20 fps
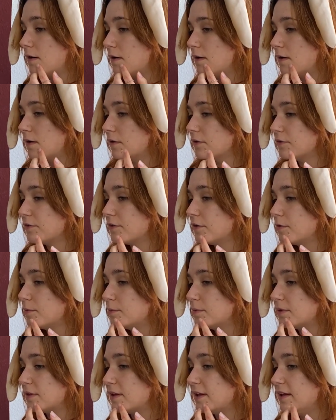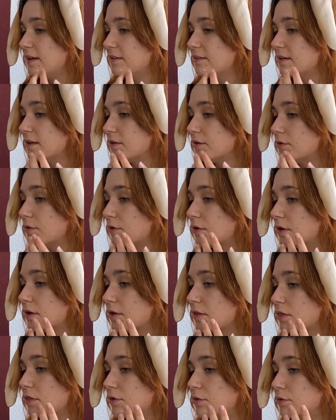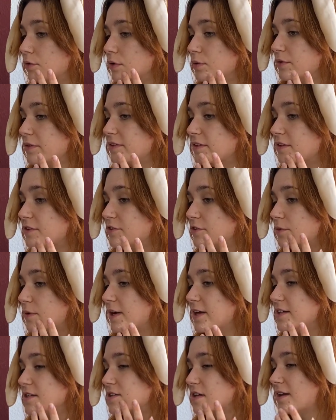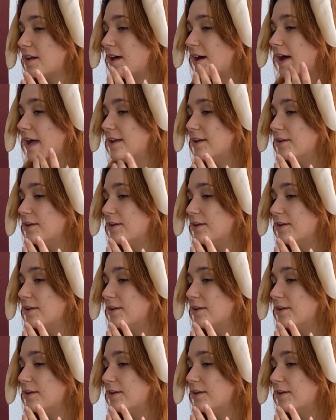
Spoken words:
Also, please ignore the root situation. I